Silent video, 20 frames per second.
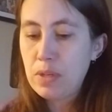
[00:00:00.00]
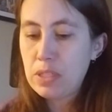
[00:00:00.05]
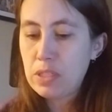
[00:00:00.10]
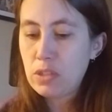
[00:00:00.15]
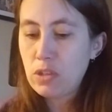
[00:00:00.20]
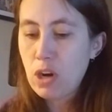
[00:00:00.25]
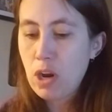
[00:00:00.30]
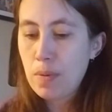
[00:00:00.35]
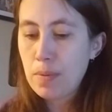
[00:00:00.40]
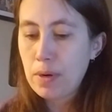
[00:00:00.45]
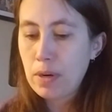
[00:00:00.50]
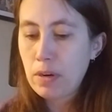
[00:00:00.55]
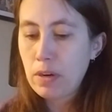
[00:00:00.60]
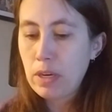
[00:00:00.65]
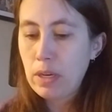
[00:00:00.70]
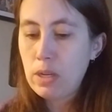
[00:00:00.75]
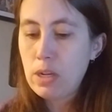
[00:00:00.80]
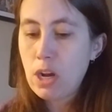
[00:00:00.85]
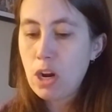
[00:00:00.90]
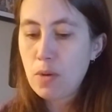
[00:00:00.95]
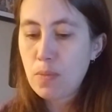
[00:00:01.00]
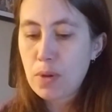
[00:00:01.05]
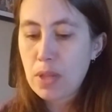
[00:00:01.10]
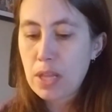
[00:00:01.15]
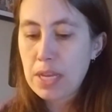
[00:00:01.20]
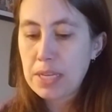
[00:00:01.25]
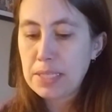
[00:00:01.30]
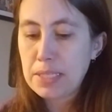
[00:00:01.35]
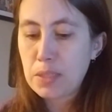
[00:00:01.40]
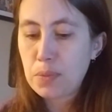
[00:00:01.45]
Strawberry,
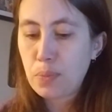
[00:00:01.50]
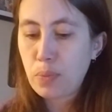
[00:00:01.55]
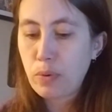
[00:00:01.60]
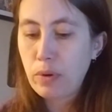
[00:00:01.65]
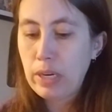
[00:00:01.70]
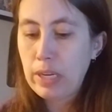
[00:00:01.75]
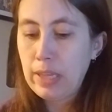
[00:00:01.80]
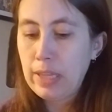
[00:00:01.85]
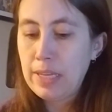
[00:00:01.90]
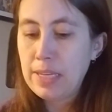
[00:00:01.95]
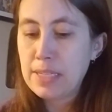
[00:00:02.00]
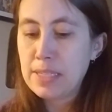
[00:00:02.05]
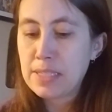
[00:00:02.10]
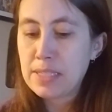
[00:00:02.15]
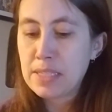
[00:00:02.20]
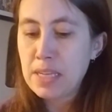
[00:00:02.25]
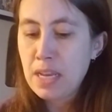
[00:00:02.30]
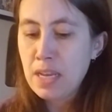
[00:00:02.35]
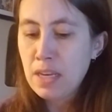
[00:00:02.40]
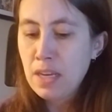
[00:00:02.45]
Caramelized Pralines,